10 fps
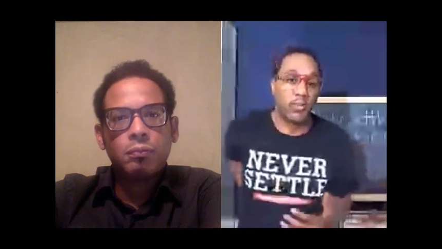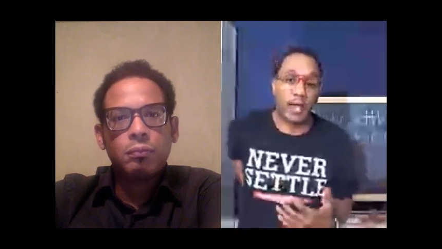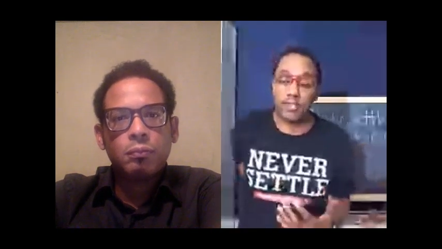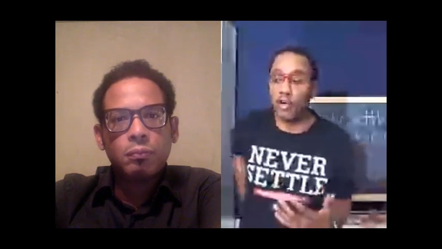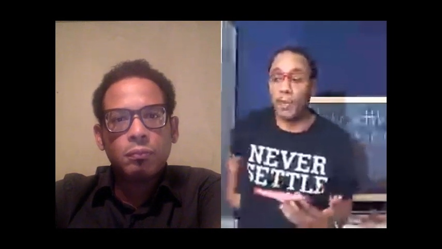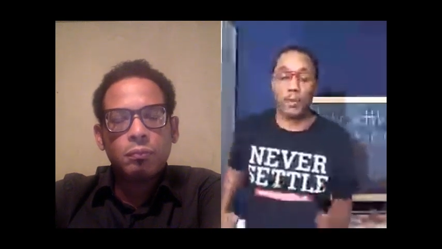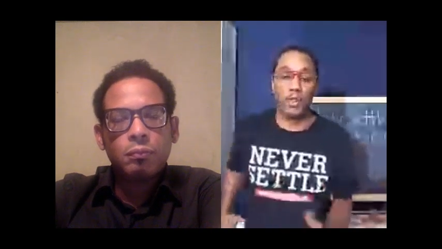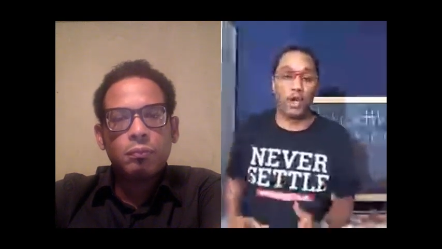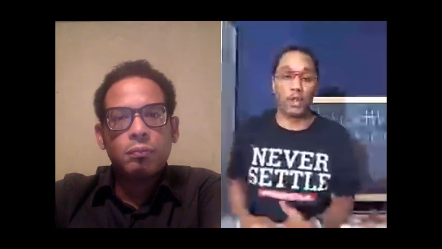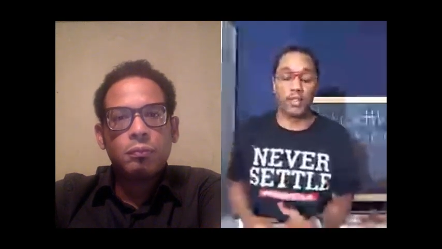Speaker 1: And that's why I
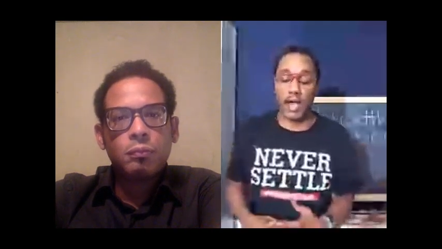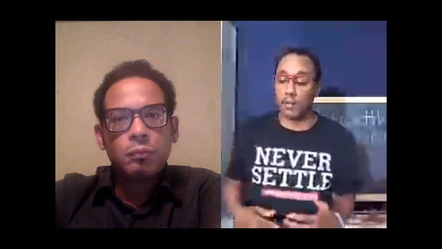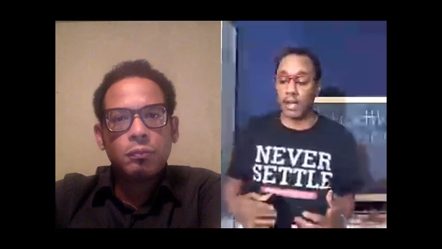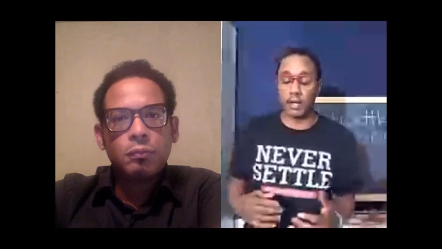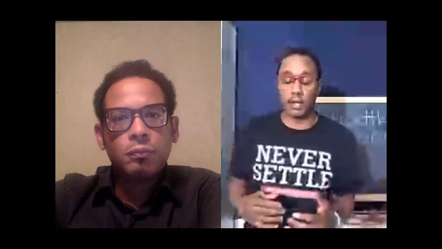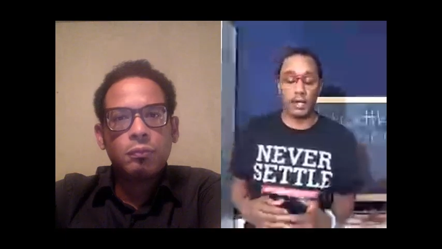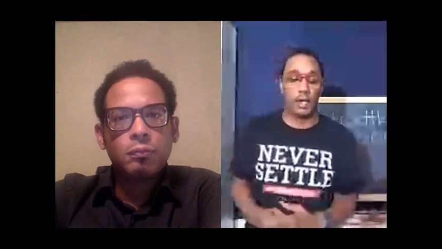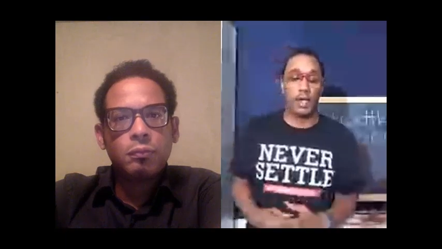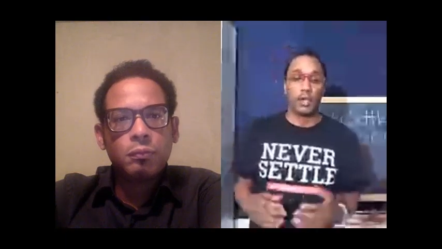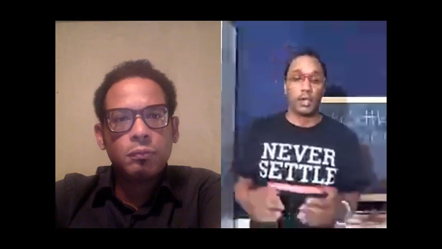tell people all the time,
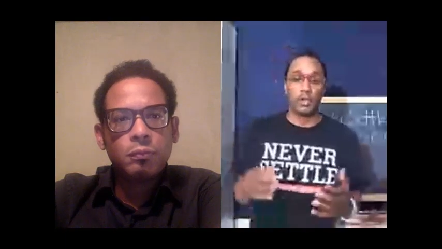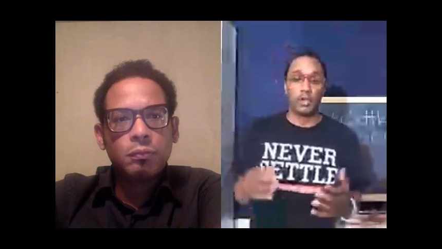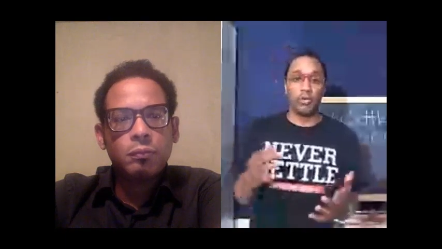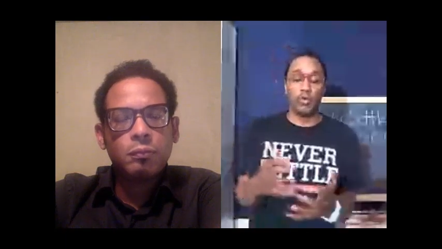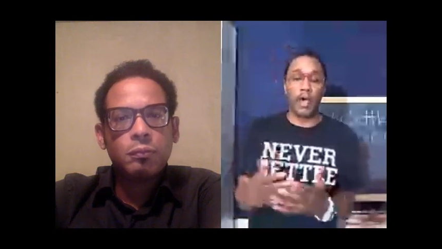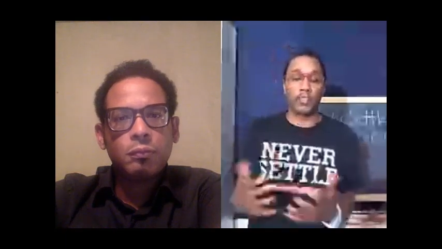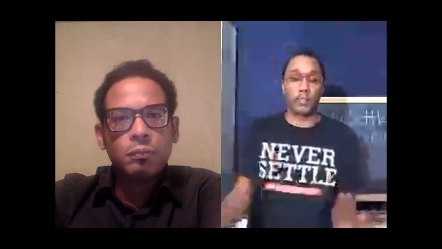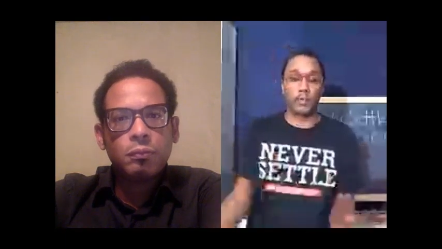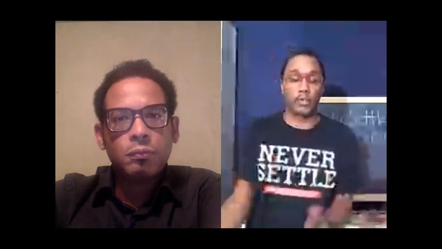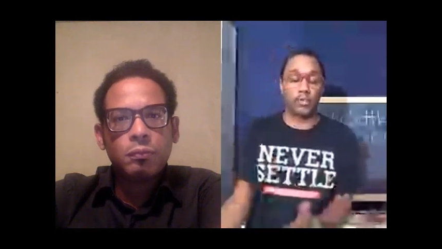like you
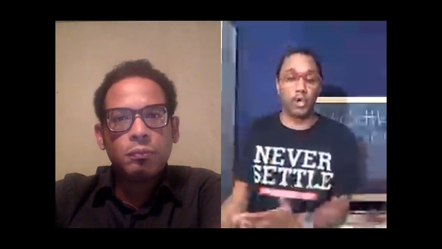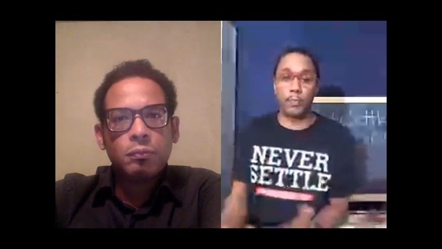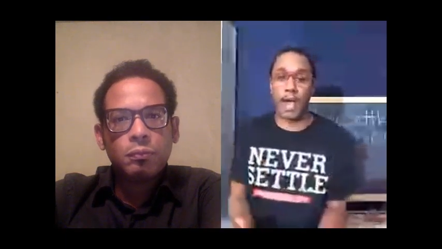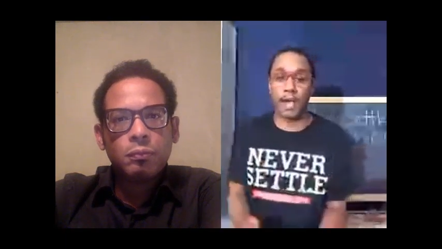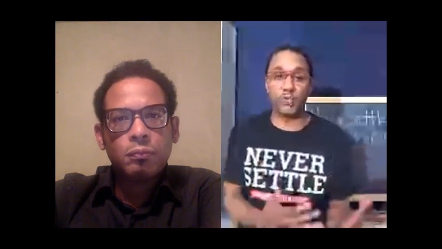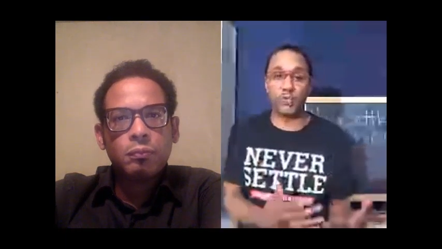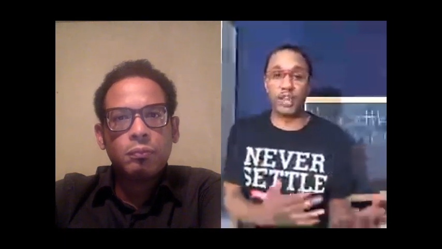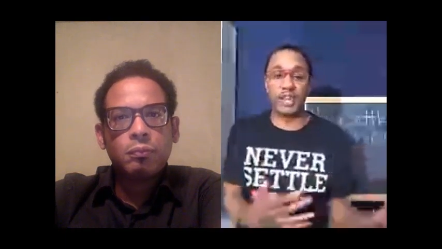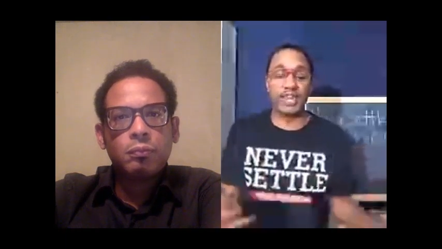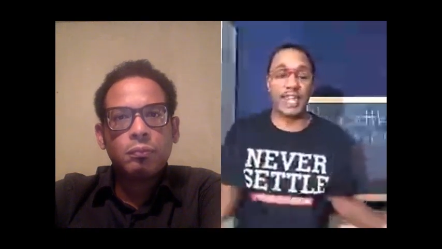you have to pursue your
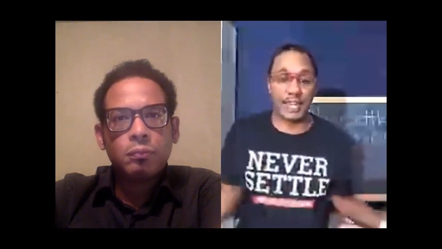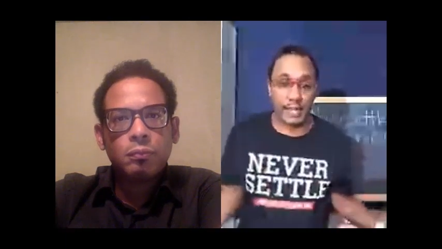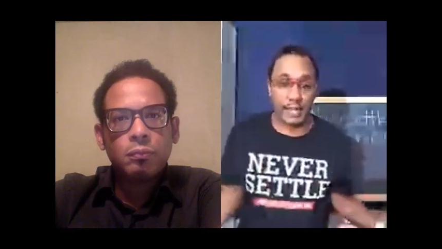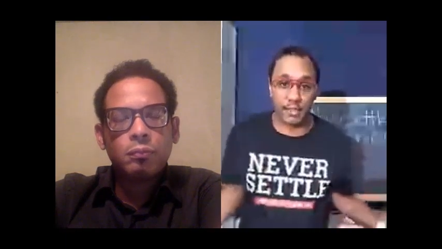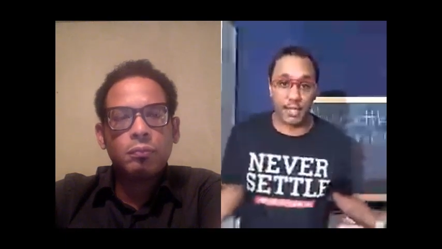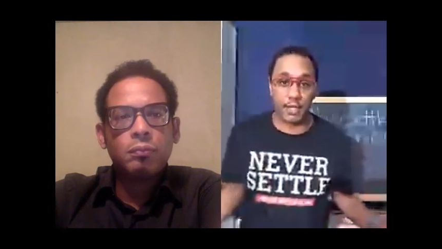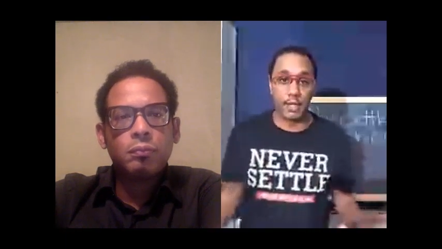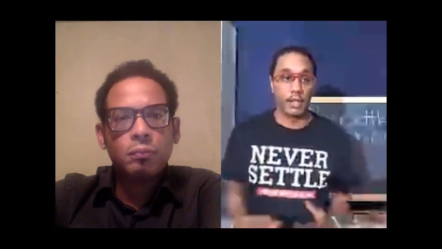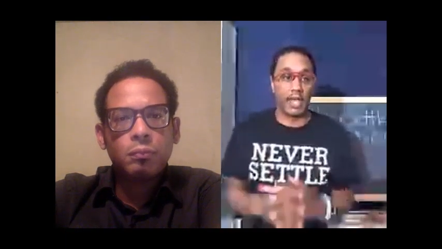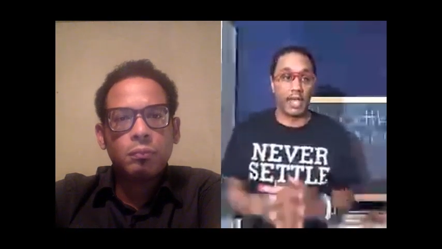passion
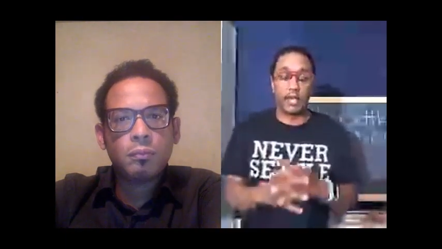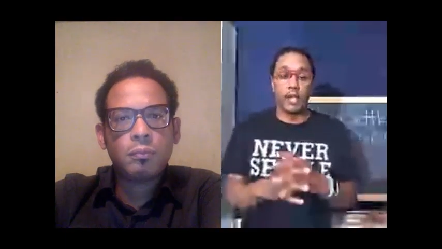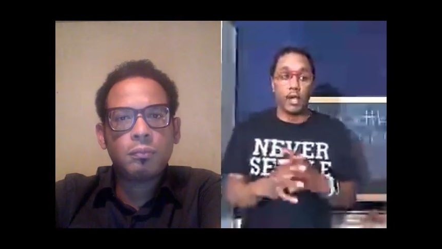relentlessly.